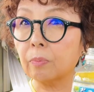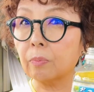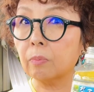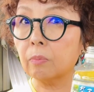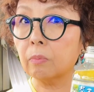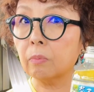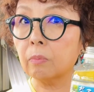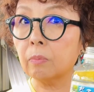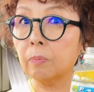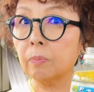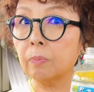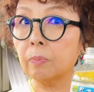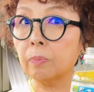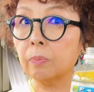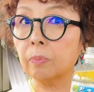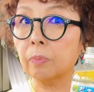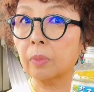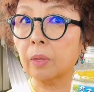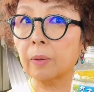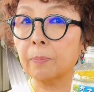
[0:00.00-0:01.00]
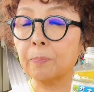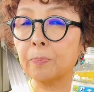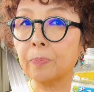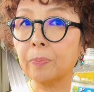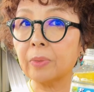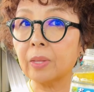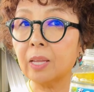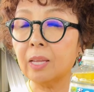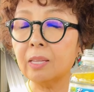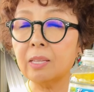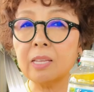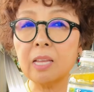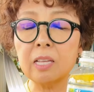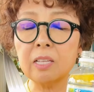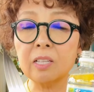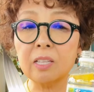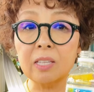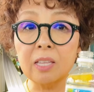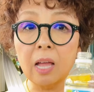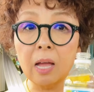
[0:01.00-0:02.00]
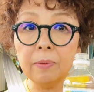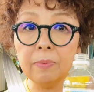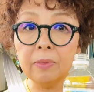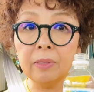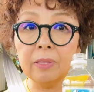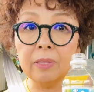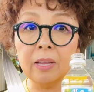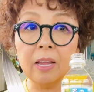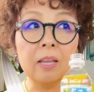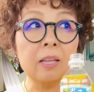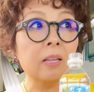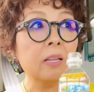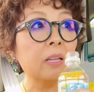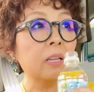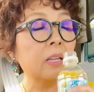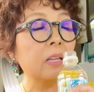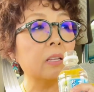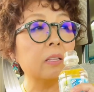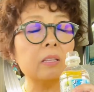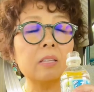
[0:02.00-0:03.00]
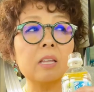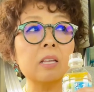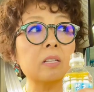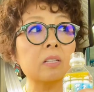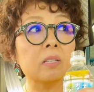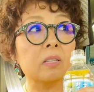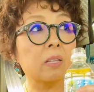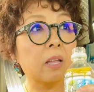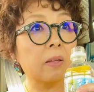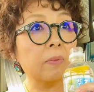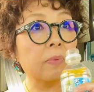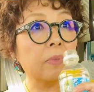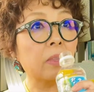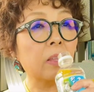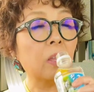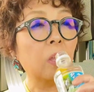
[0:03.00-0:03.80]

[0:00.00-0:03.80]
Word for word: Mm, it is none. It is none.